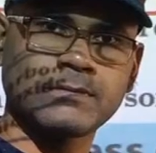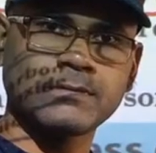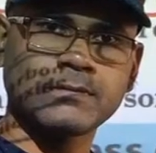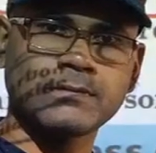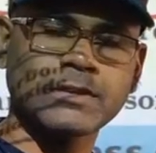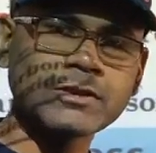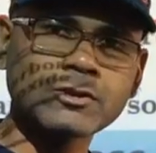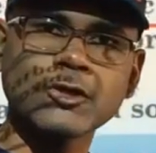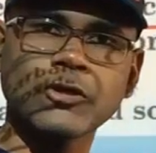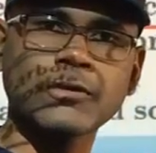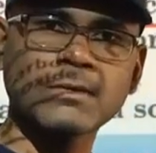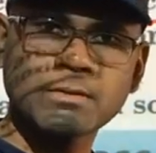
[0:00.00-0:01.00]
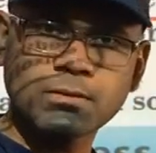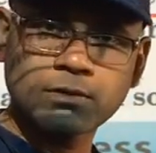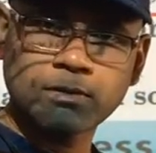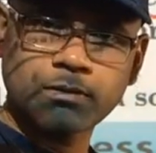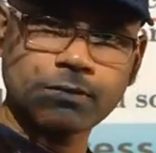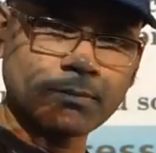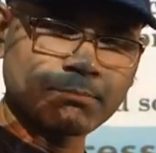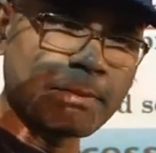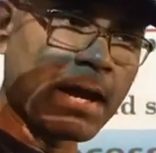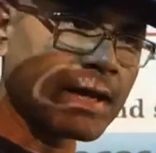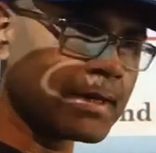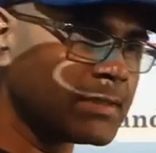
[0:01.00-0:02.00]
Since your
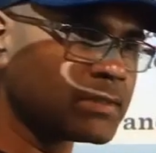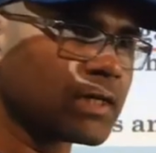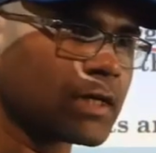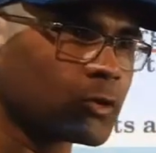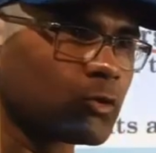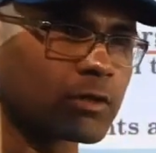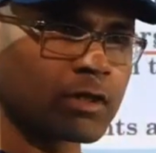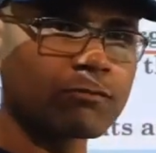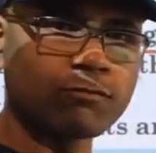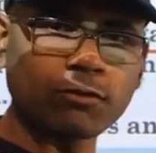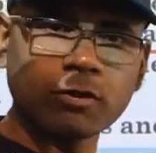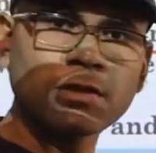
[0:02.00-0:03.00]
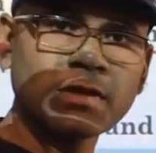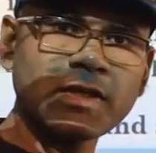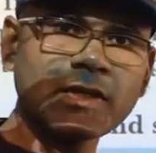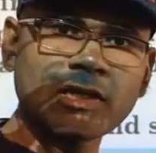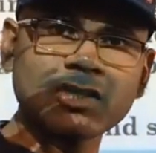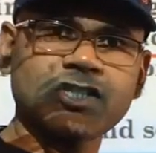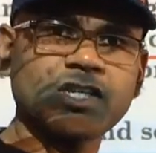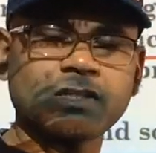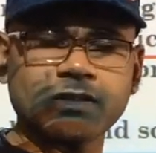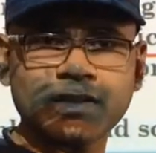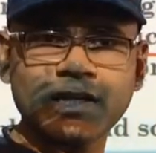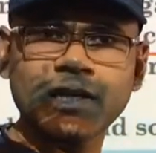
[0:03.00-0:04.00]
parents are cooking food in
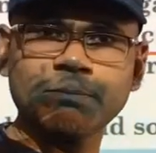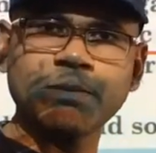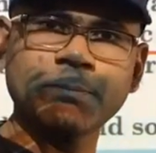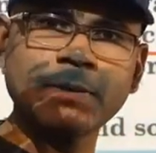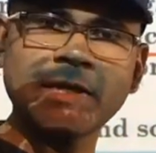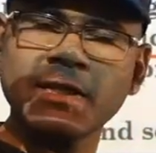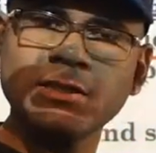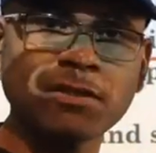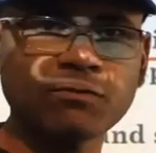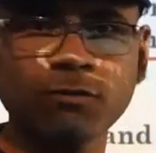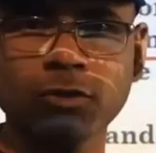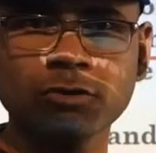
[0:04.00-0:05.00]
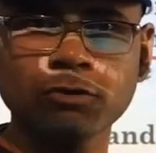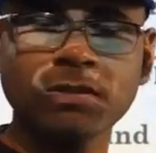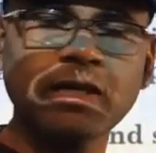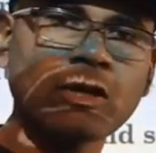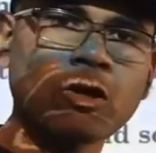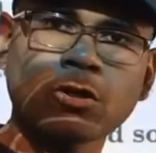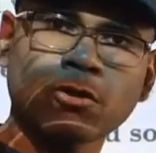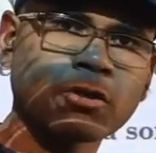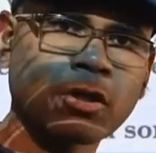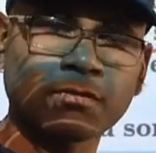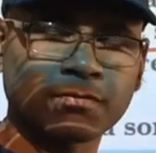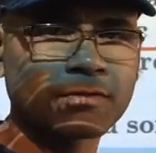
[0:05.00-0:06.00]
kitchen, they are preparing the food, so they are
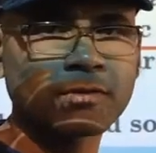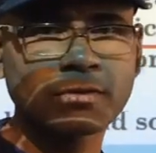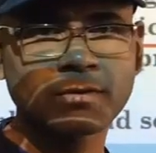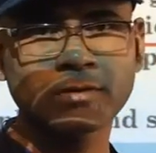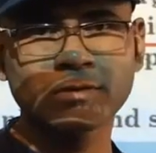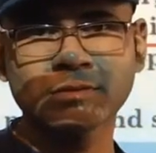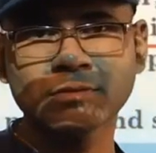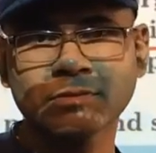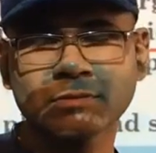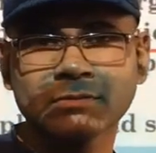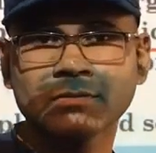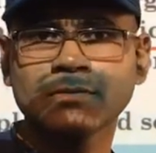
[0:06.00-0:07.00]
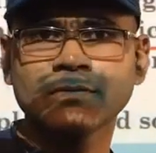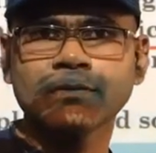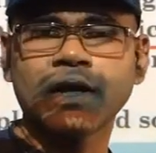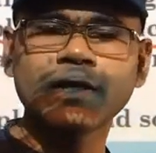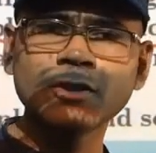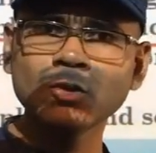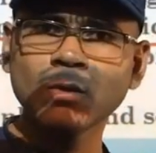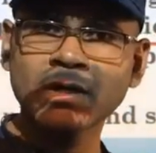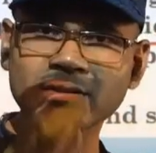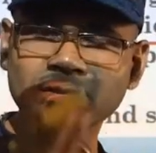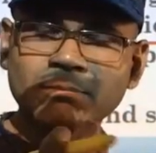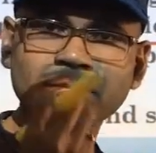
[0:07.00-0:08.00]
autotroph. And you
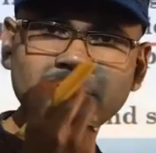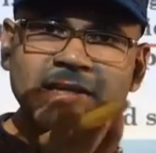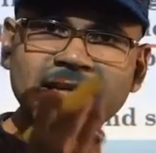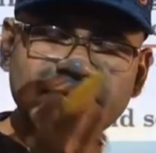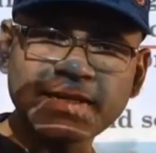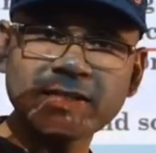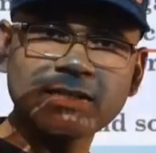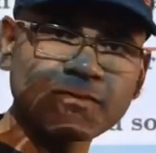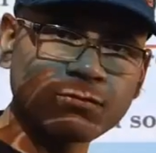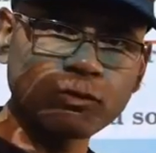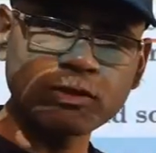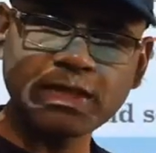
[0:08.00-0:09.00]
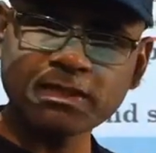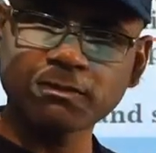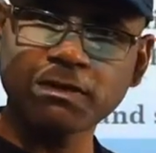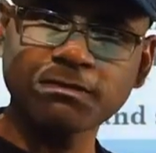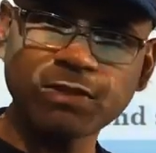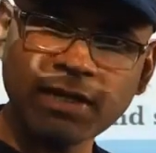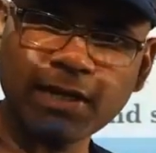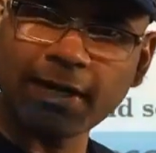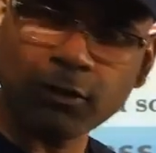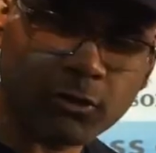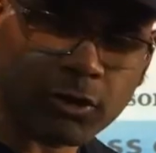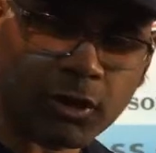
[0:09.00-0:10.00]
are simply eating the food, that's why we are
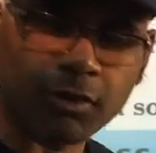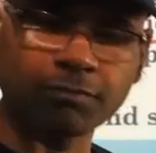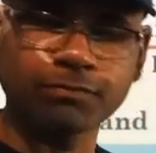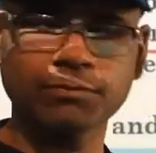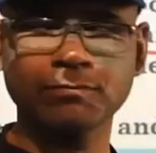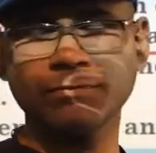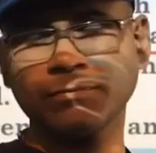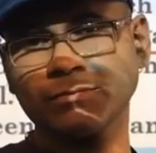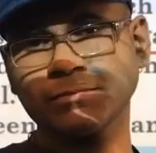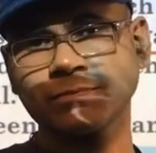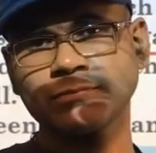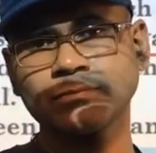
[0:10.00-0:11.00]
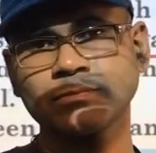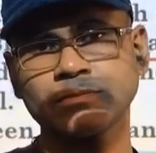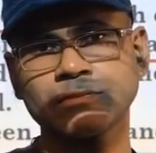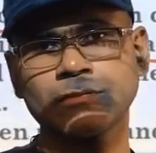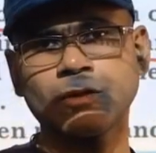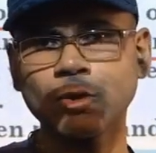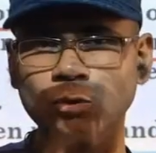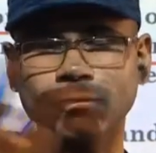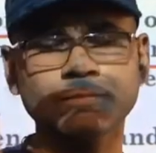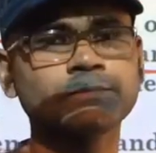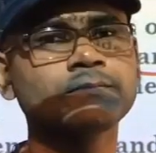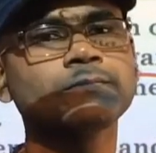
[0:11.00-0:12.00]
heterotroph.
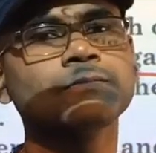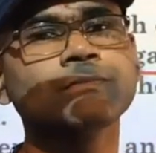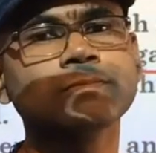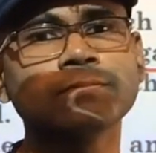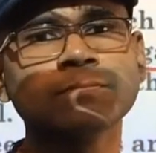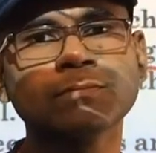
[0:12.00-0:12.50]
No.